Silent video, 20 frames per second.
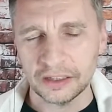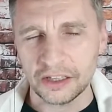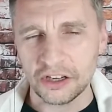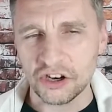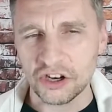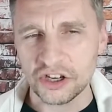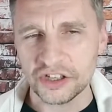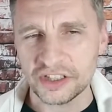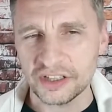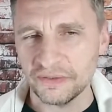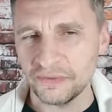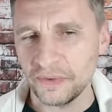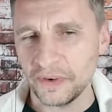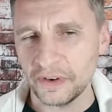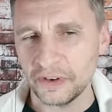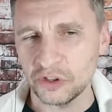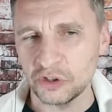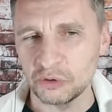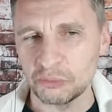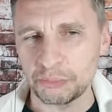Cars have
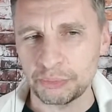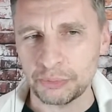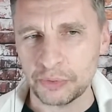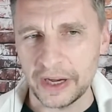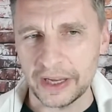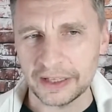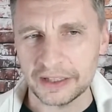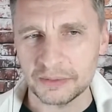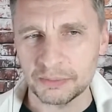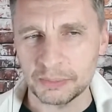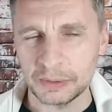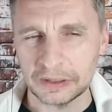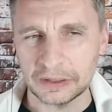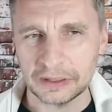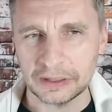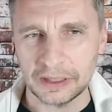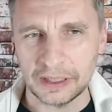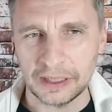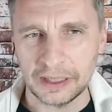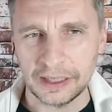very good brakes,
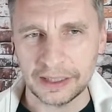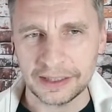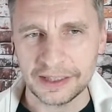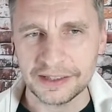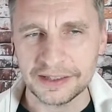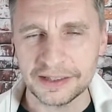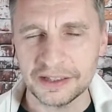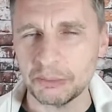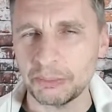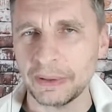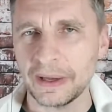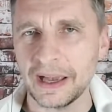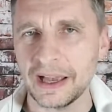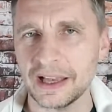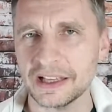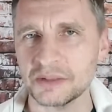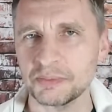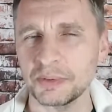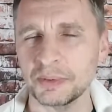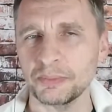but I guess in the
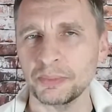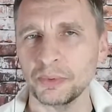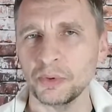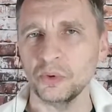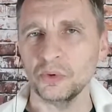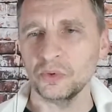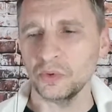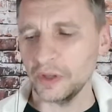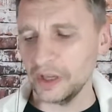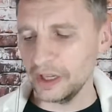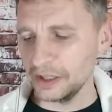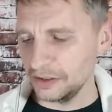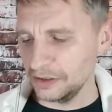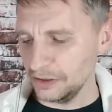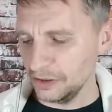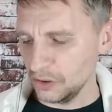past people had,